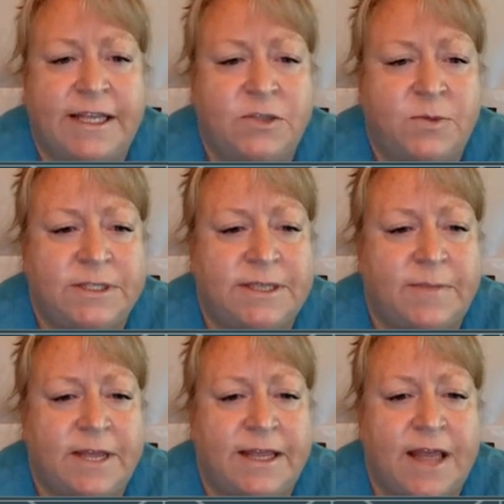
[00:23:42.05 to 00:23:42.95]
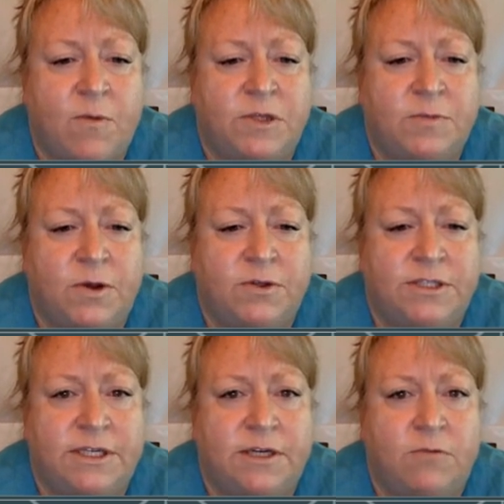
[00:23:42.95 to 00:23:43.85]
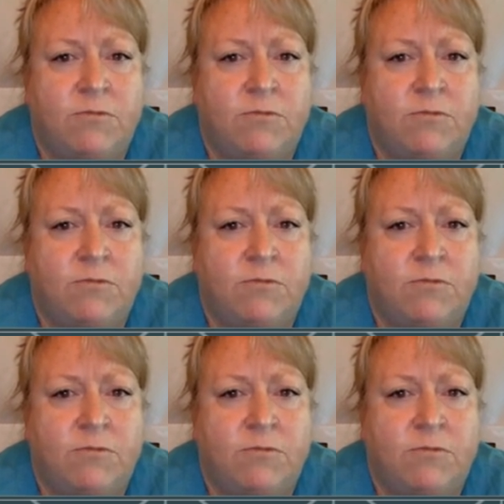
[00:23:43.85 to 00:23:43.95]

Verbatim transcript: This was something that was posted